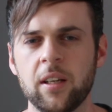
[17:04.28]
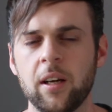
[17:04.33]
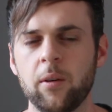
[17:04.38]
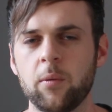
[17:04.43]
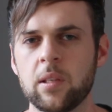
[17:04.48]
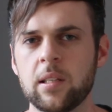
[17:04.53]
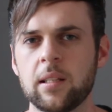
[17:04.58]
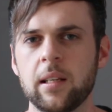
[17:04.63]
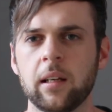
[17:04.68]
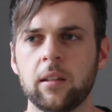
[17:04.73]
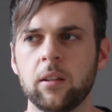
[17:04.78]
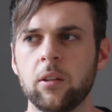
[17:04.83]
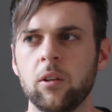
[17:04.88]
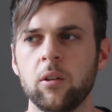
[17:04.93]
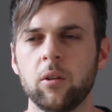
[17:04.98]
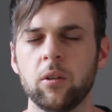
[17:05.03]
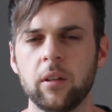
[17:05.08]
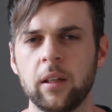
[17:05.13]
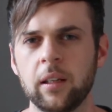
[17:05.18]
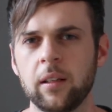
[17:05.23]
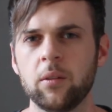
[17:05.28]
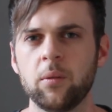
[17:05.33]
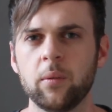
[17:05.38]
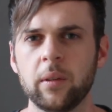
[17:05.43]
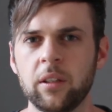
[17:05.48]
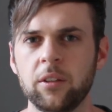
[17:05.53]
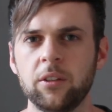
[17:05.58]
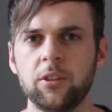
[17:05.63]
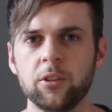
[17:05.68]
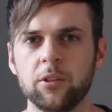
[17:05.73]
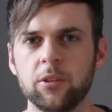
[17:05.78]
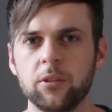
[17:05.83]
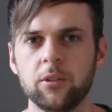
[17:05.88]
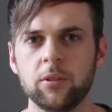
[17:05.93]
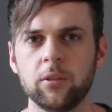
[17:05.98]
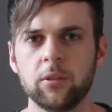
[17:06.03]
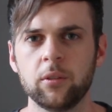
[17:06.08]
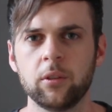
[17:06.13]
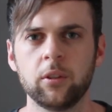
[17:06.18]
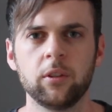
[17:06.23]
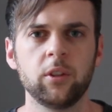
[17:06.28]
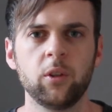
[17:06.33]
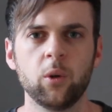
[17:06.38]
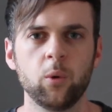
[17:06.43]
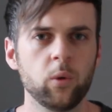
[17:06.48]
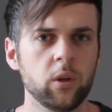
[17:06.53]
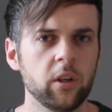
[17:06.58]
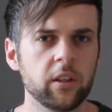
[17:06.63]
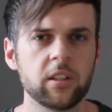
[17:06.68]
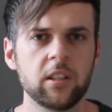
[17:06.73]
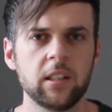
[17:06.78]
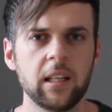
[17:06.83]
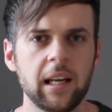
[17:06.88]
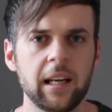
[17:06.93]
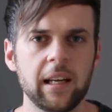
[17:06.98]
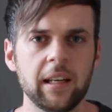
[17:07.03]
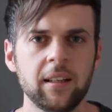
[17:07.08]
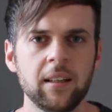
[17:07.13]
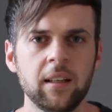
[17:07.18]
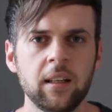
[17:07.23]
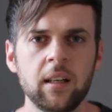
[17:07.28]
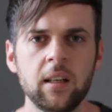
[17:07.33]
and I was like, no, Lord, I don't want to do your work today,